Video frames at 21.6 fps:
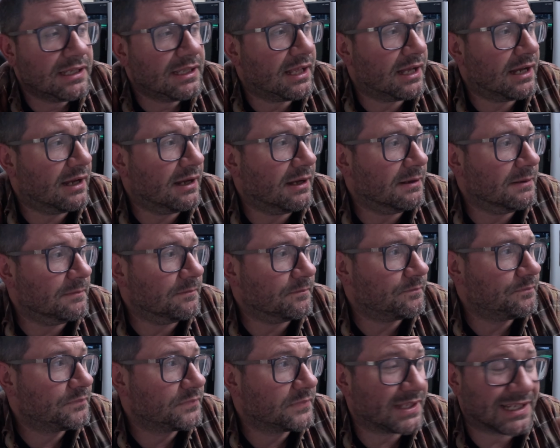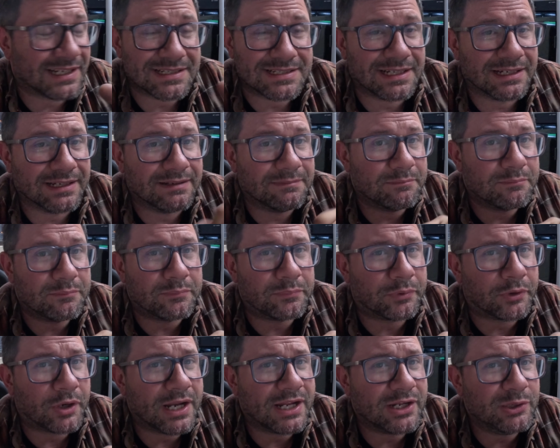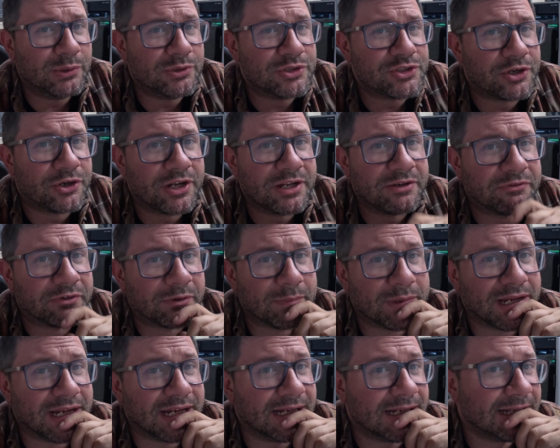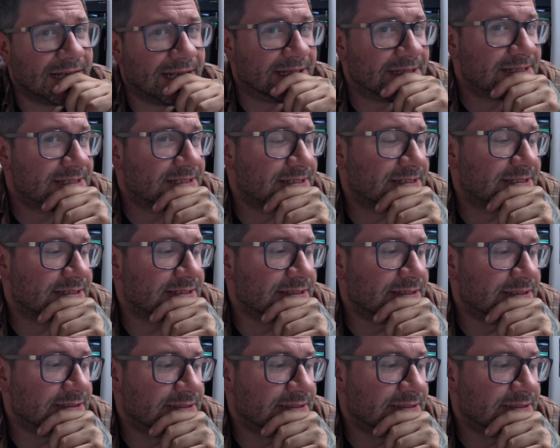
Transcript: Like I said, brand new journey for me. It's